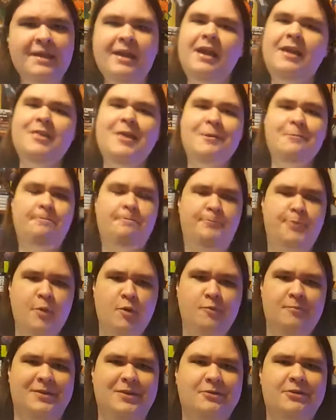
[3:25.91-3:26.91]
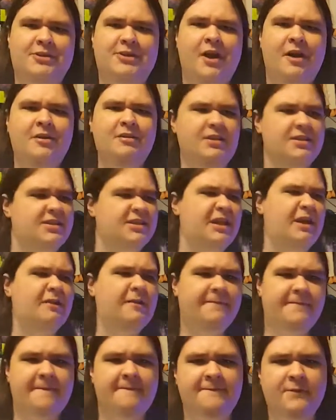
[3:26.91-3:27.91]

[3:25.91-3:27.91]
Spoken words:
And then boom, you're done. You sell it for